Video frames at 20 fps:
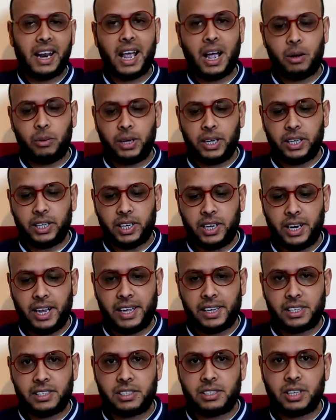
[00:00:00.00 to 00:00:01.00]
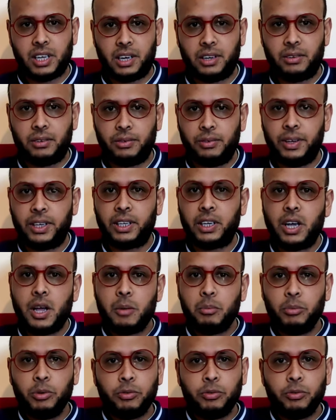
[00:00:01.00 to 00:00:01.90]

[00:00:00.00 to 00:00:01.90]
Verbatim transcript: and how it connects and everything.